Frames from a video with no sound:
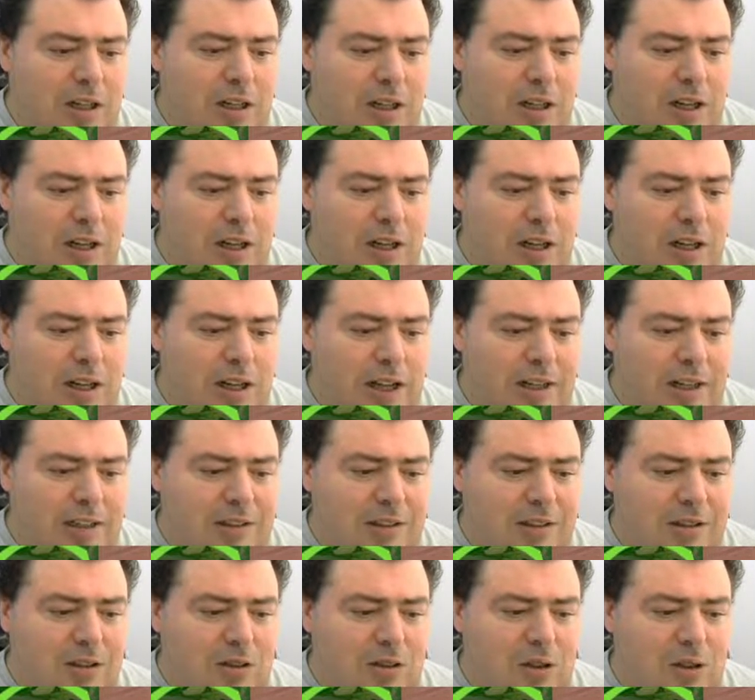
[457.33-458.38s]
I need
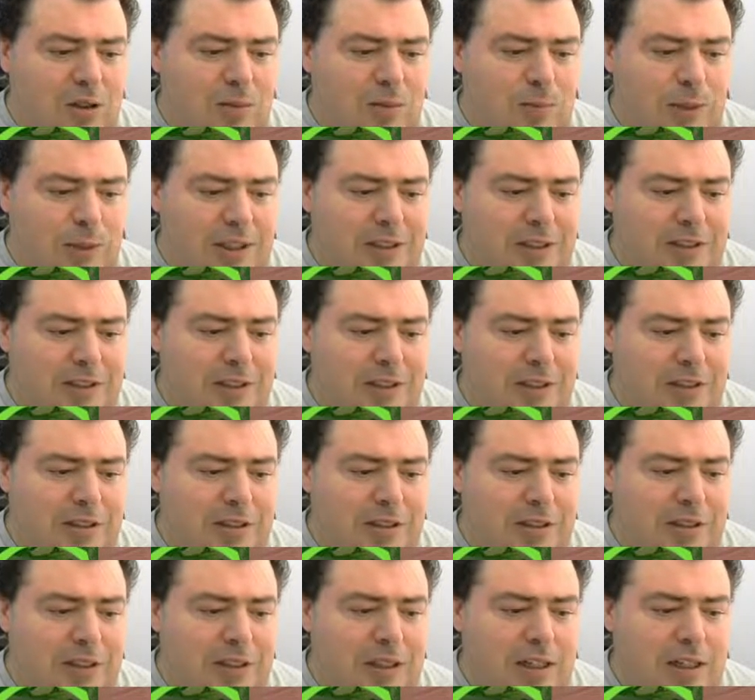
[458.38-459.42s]
to go to
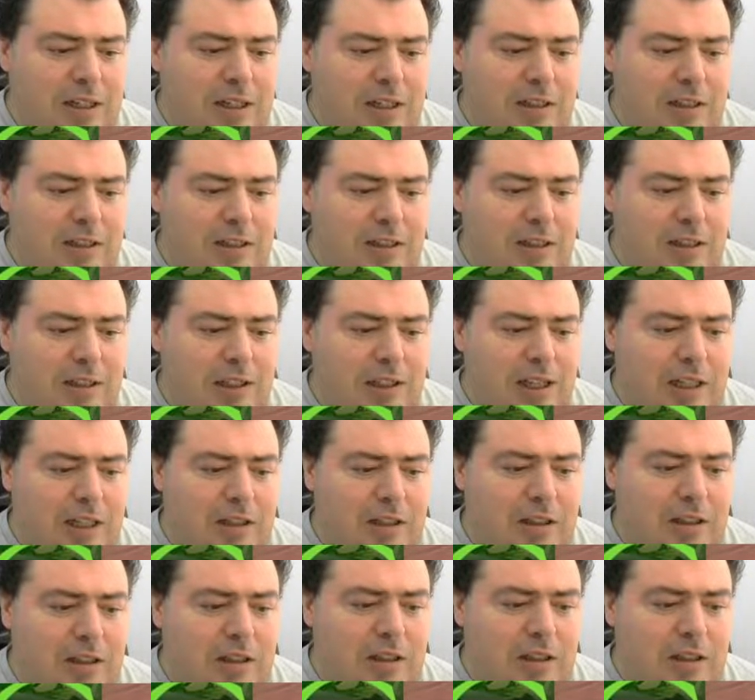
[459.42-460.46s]
presets and select
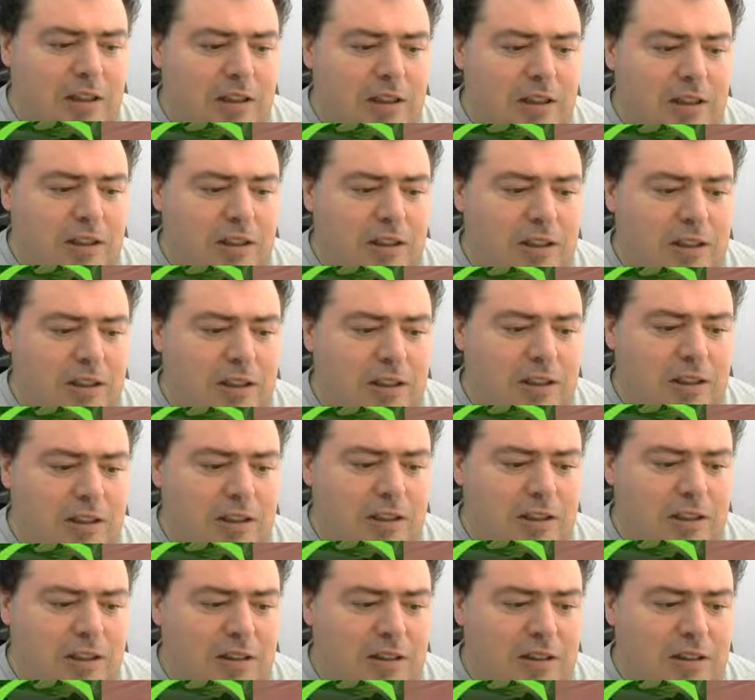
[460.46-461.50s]

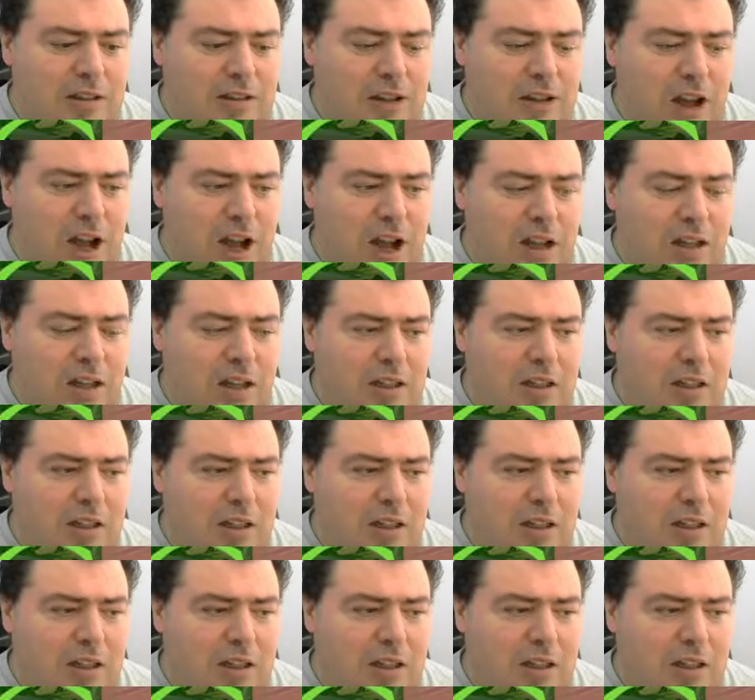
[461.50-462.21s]
the tag.